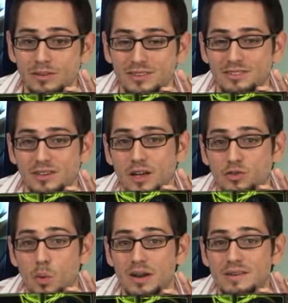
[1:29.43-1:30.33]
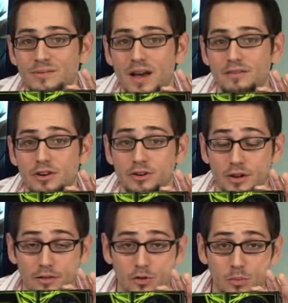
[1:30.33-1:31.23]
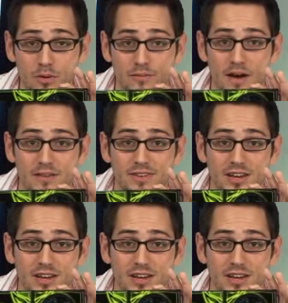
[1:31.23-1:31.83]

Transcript: This is 2500, 2.5